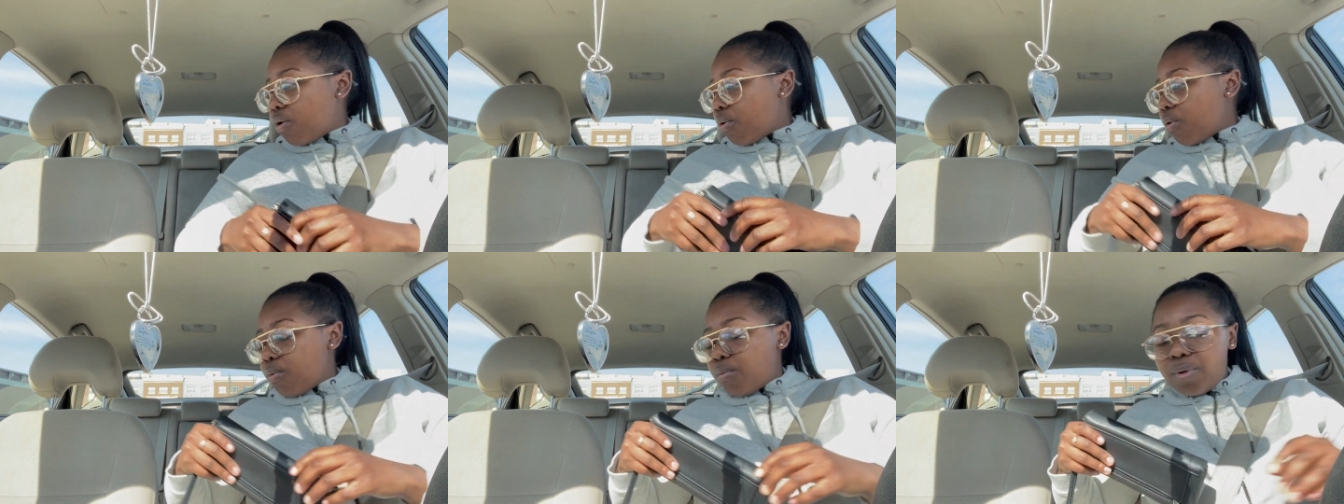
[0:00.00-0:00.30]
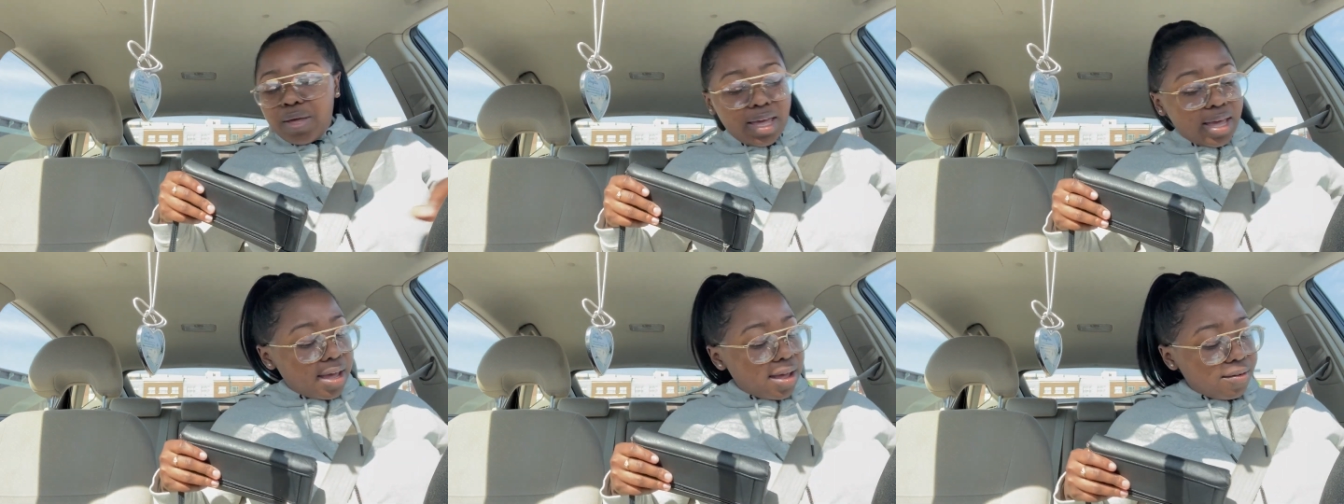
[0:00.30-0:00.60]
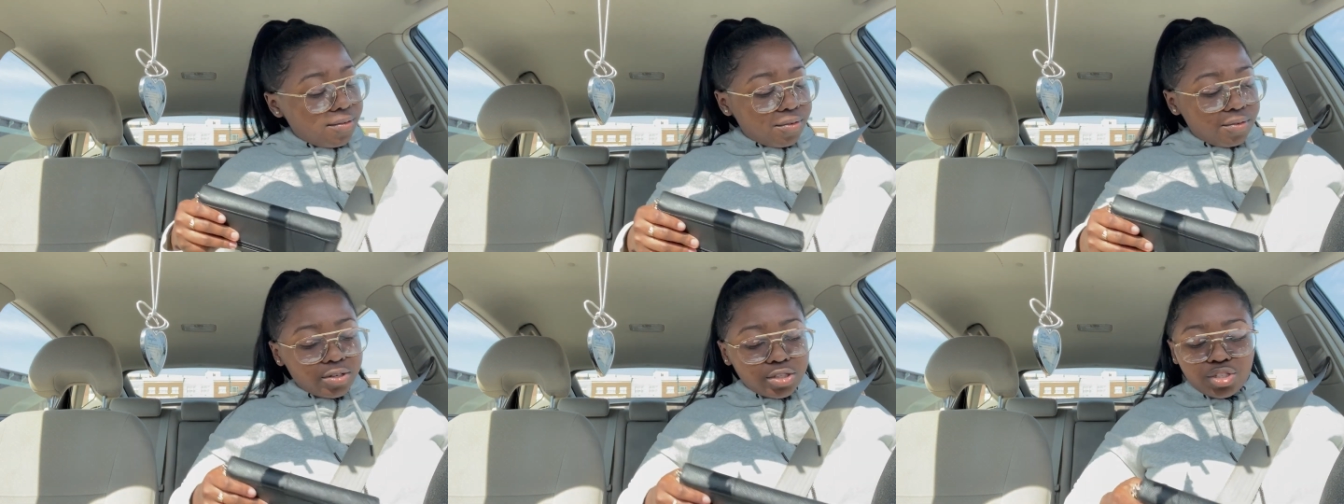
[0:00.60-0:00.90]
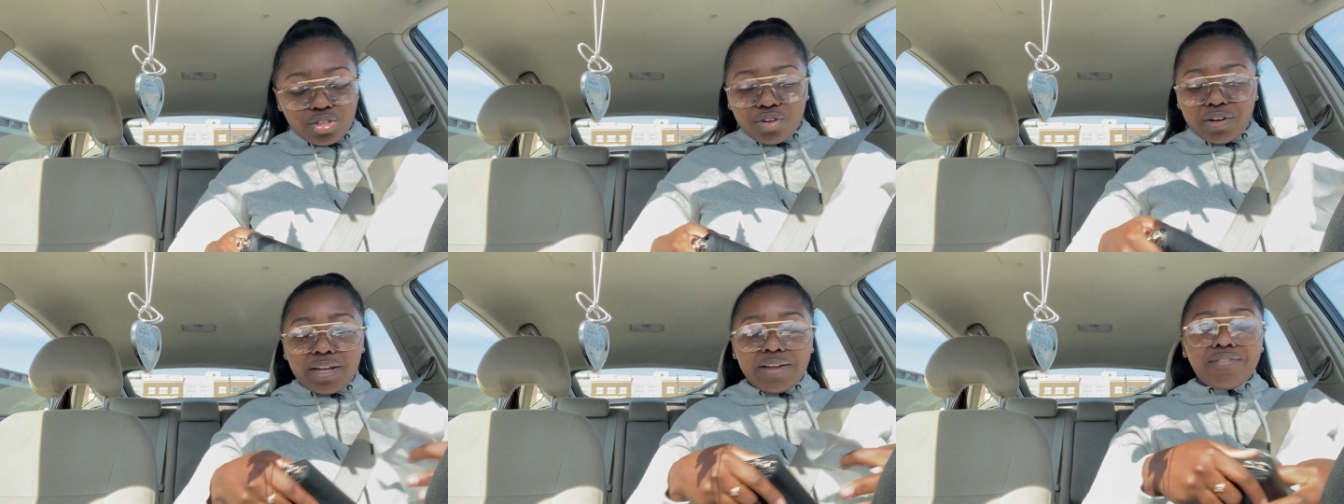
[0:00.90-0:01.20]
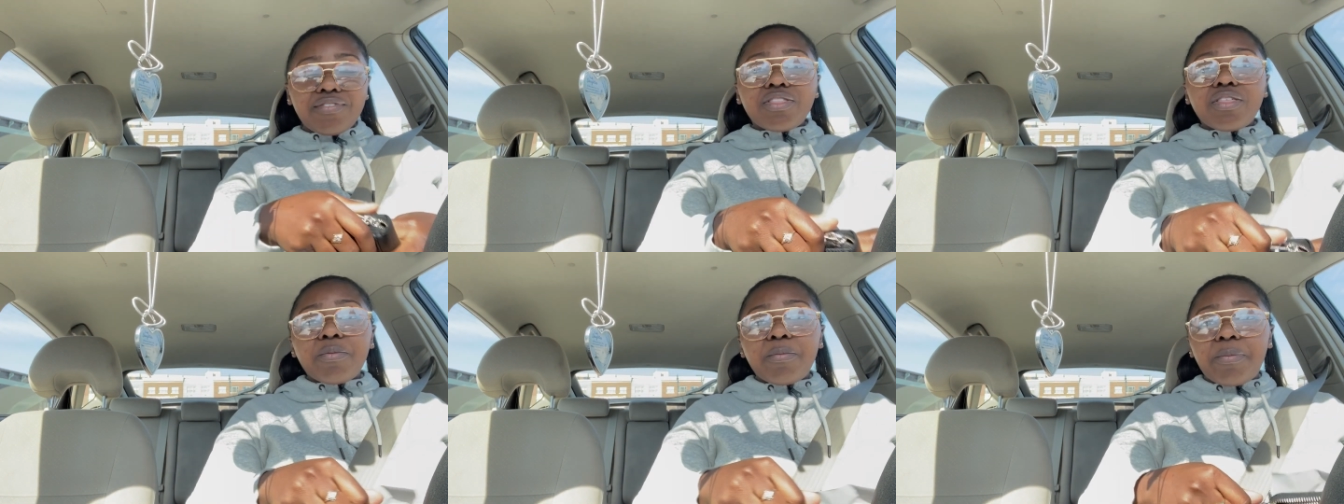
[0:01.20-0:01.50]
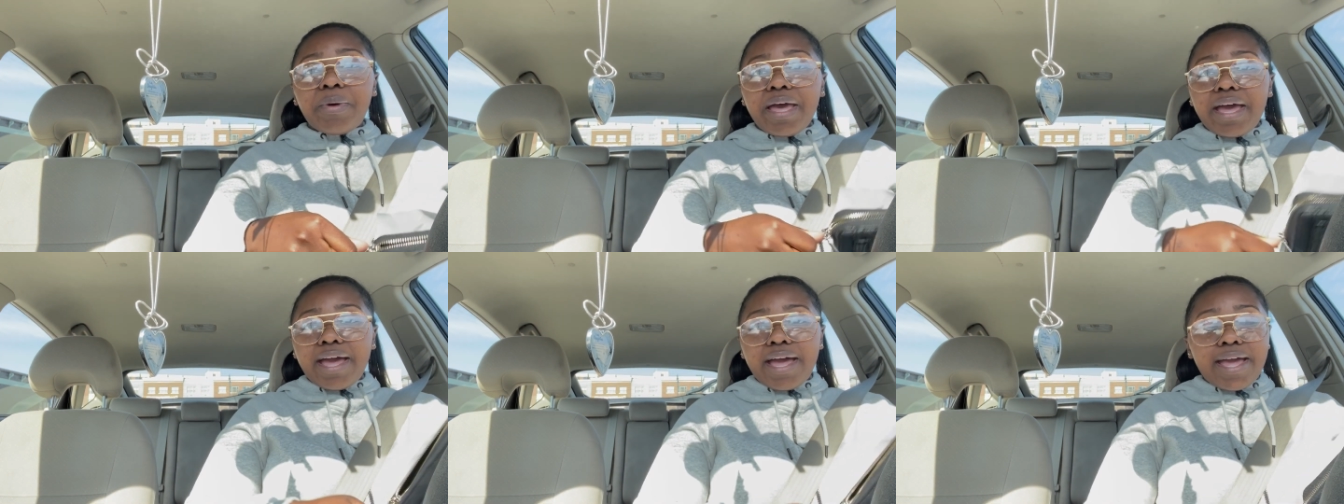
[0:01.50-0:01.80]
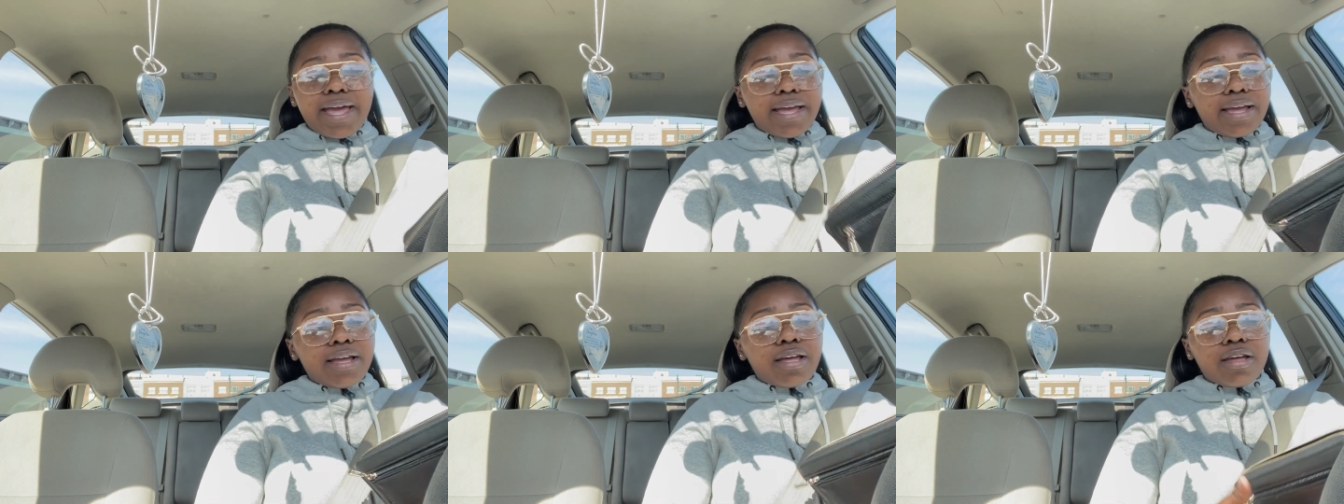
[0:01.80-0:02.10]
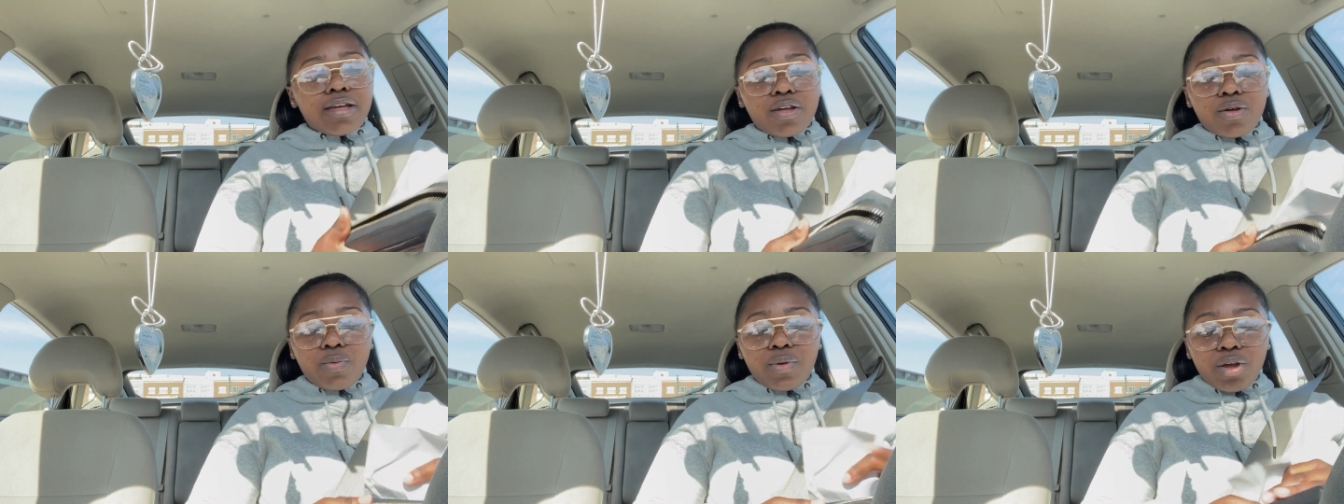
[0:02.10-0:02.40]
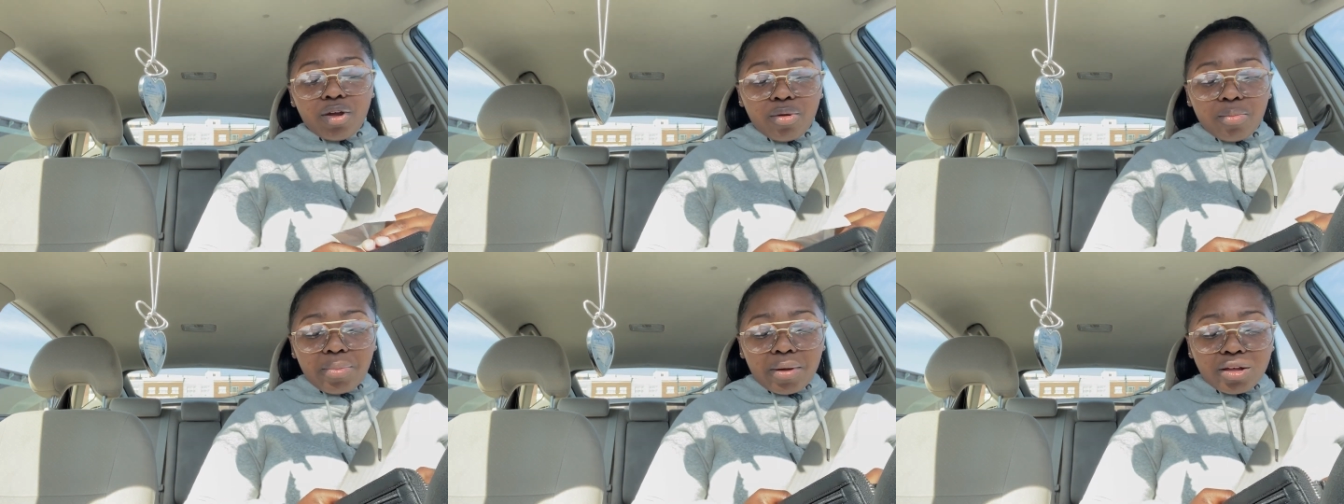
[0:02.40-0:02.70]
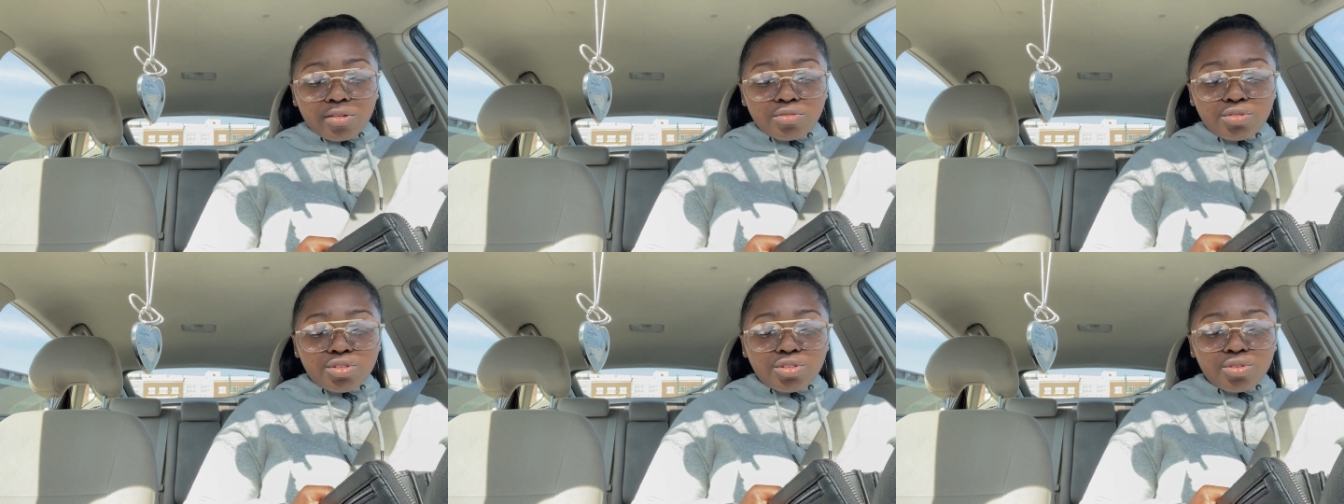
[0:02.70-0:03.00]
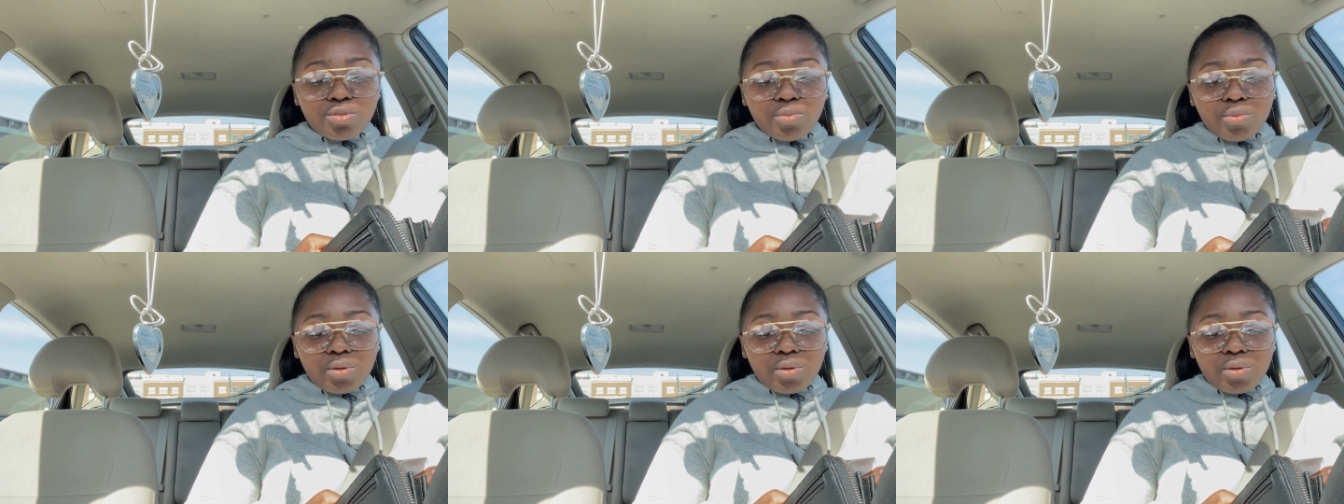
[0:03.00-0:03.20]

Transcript: We have retrieved the bag. We are about to